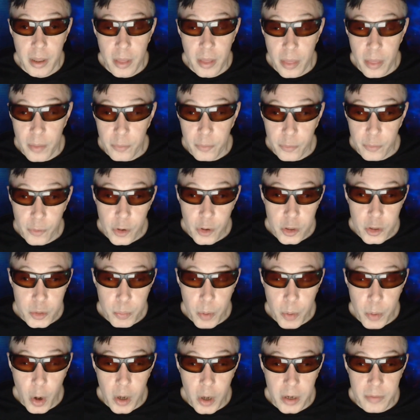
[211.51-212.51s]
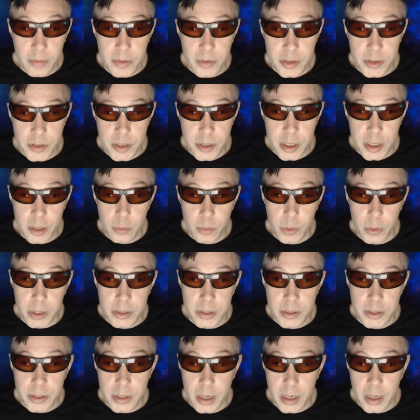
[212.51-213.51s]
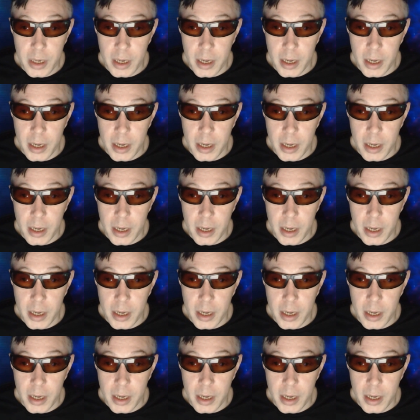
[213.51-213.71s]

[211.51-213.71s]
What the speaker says: The first part of the sequence